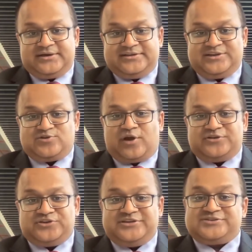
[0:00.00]

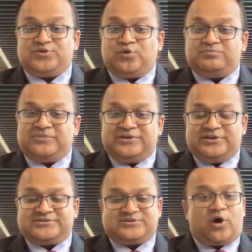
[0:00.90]
technology is the
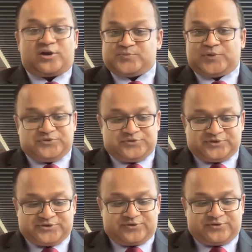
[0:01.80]
hotspot
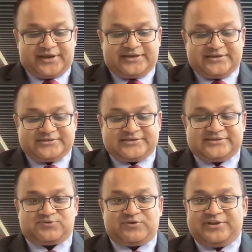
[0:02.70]
2.0, right?
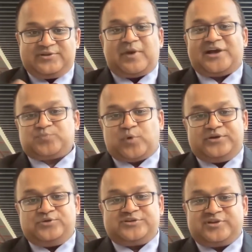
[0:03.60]
Is really the
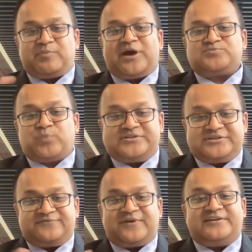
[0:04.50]
passpoint, using the passpoint
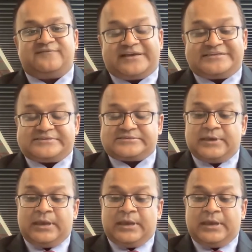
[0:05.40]
certified devices.